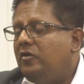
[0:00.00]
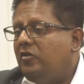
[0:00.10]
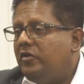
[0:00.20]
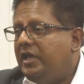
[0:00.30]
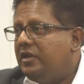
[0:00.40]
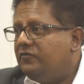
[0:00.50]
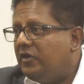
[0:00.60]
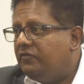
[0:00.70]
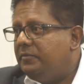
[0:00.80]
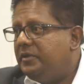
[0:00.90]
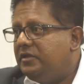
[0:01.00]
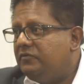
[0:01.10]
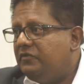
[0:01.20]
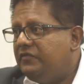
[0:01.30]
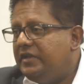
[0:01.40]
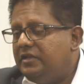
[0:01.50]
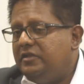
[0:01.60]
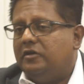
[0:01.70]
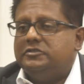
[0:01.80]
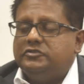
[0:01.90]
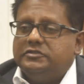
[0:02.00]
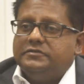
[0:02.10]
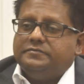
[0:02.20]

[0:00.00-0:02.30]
or head of government of a friendly country,